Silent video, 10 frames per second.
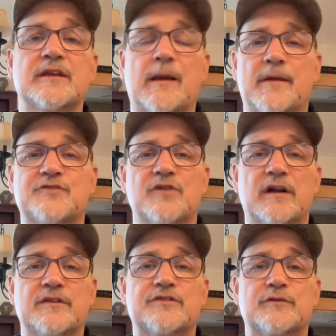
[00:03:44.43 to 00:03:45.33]
I'm not
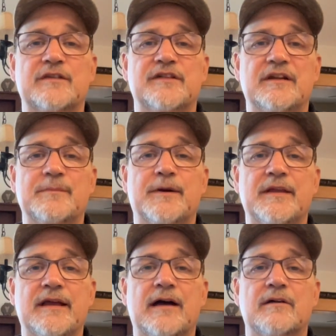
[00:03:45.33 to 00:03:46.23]
trying to stress
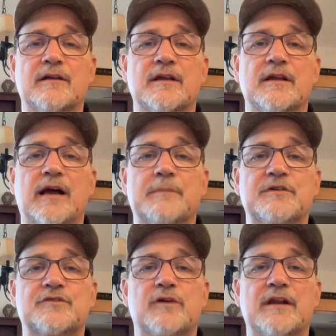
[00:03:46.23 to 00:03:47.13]
anybody out. I'm
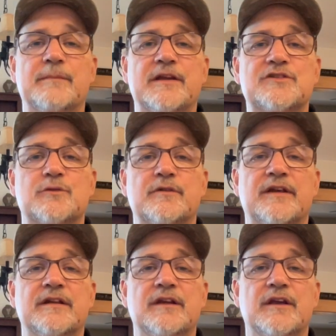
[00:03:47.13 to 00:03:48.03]
just trying to make sure
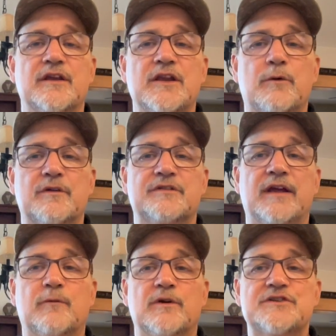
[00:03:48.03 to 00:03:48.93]
that you
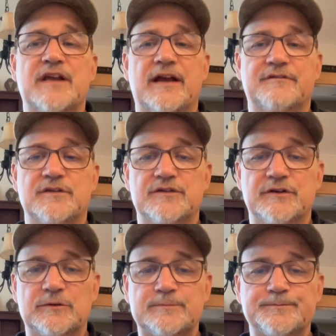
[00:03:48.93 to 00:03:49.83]
understand what you have to do.